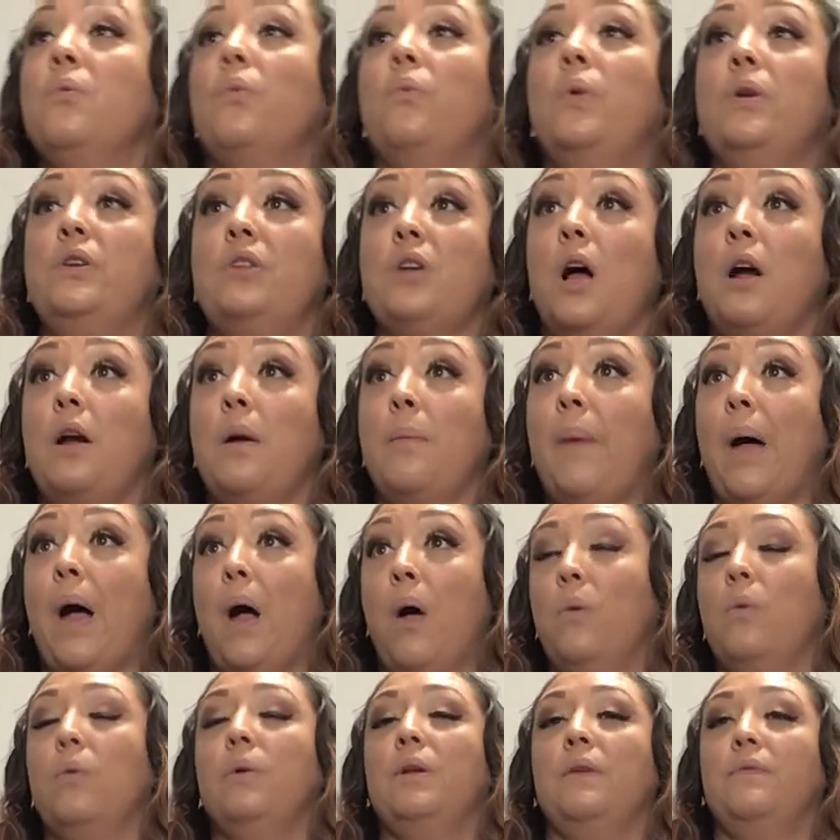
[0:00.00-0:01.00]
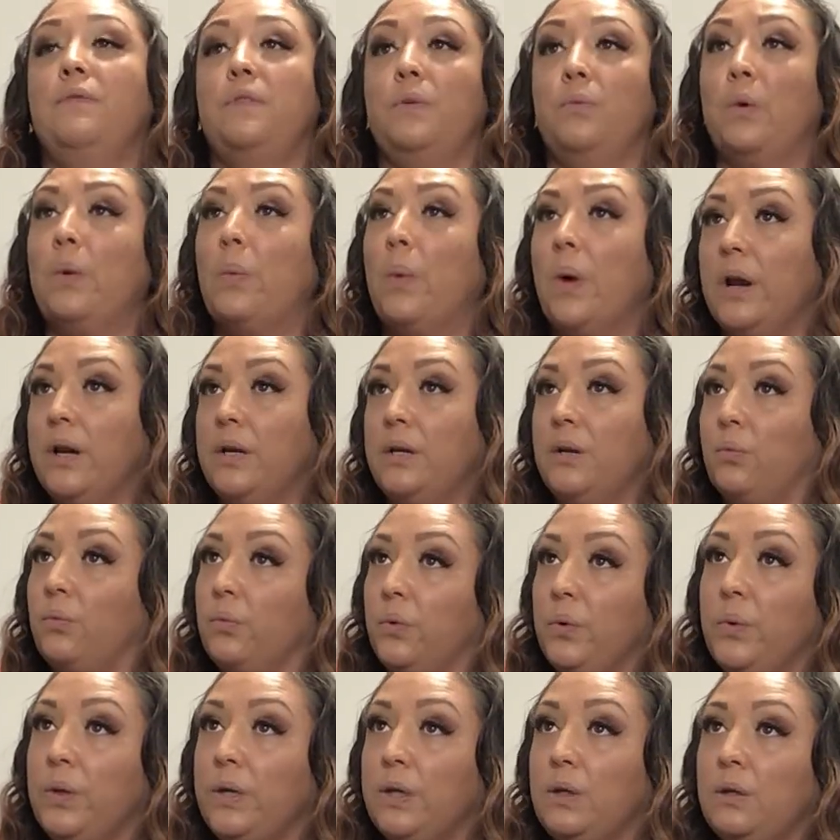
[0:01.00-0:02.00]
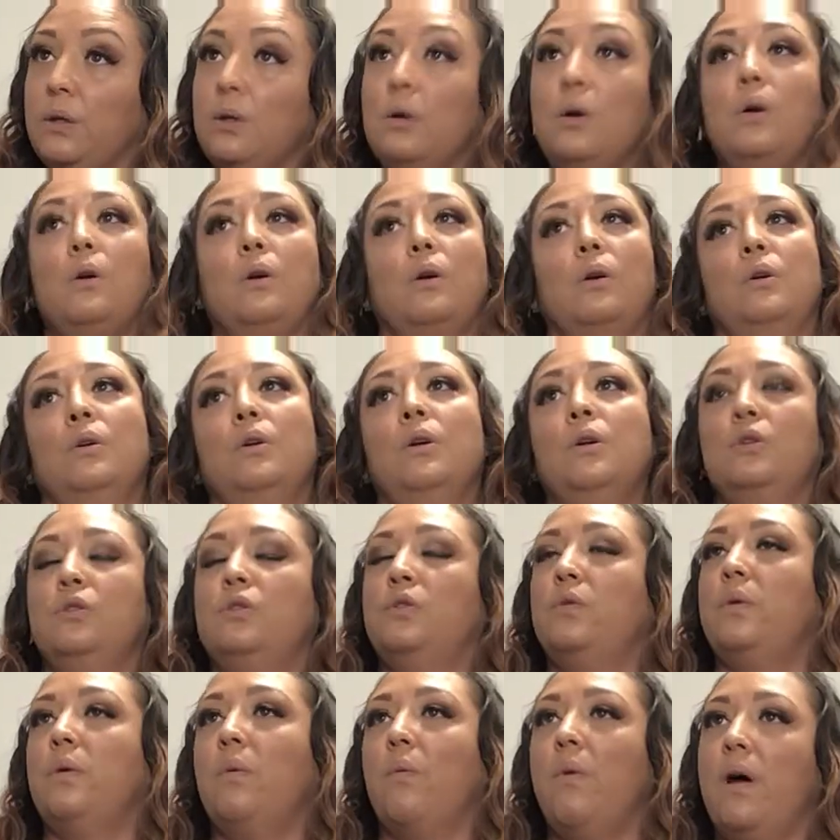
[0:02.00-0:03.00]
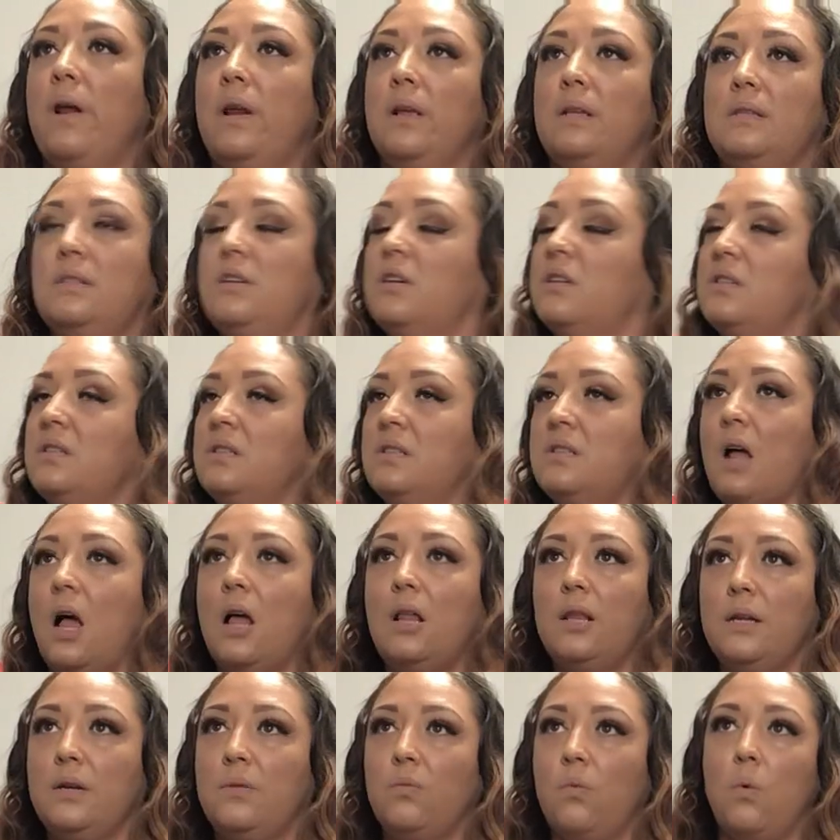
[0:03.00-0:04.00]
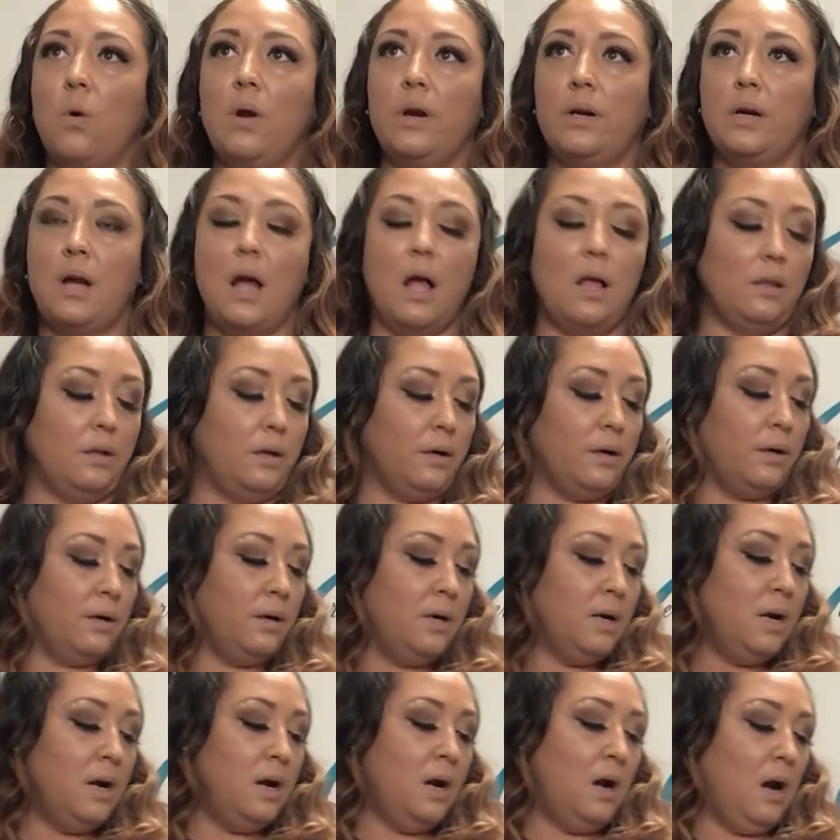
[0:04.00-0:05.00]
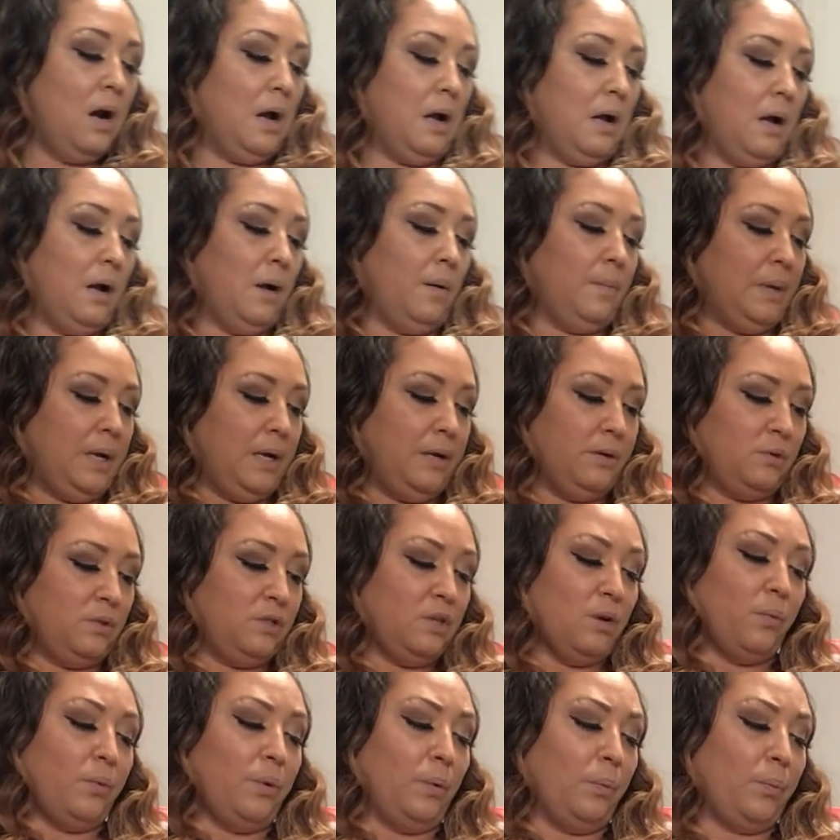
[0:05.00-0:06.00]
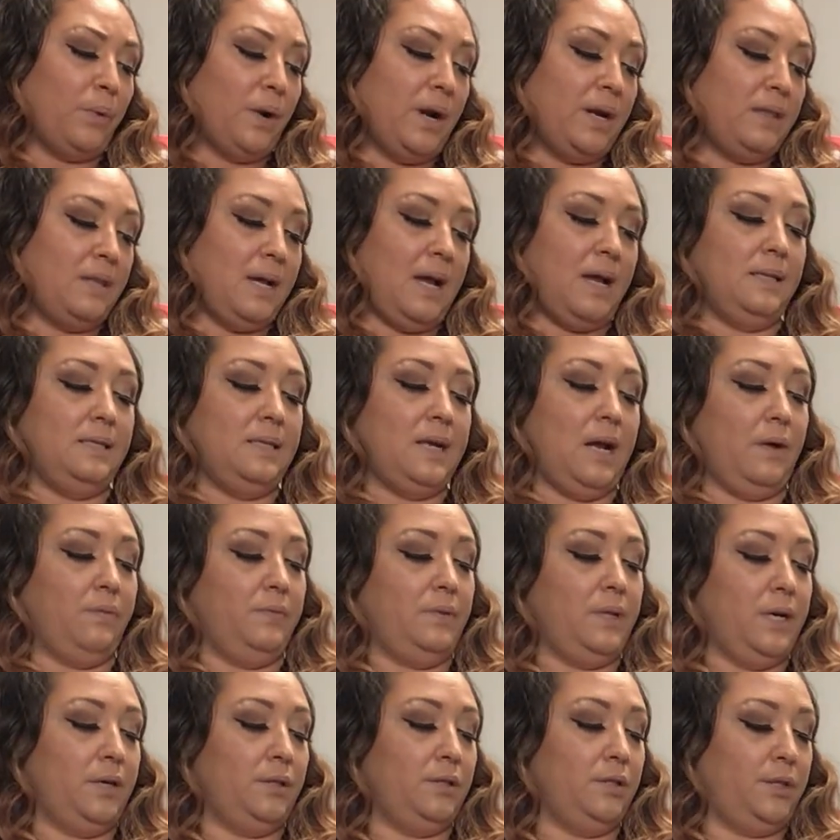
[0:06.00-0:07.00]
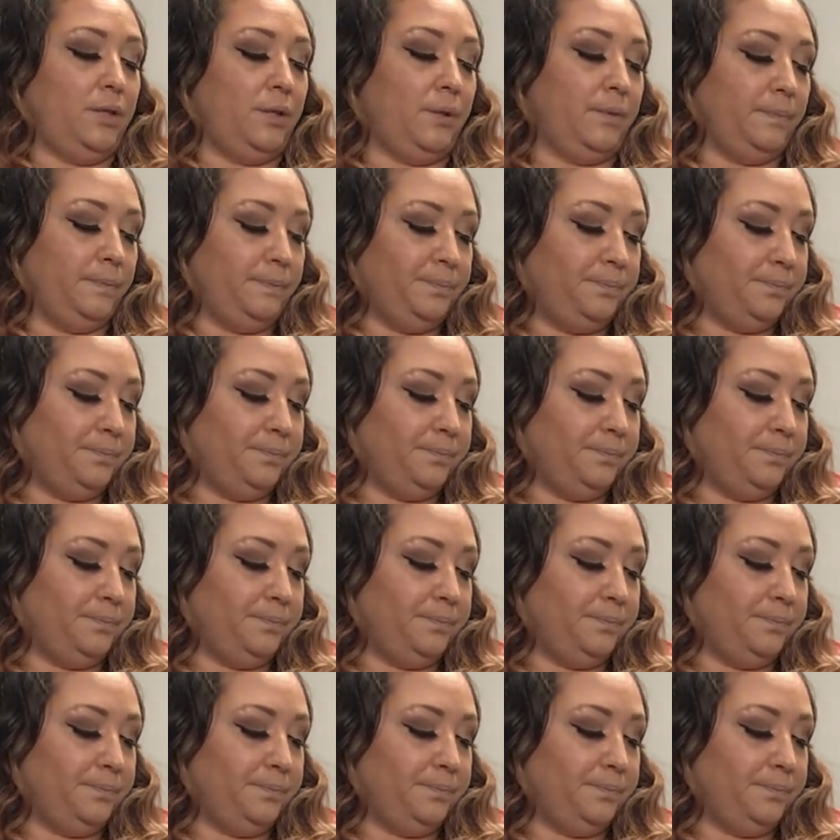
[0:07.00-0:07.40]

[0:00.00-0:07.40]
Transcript: we talk about if we wanted a rooted look, do we want a just solid one color? And so we'll break that down there too.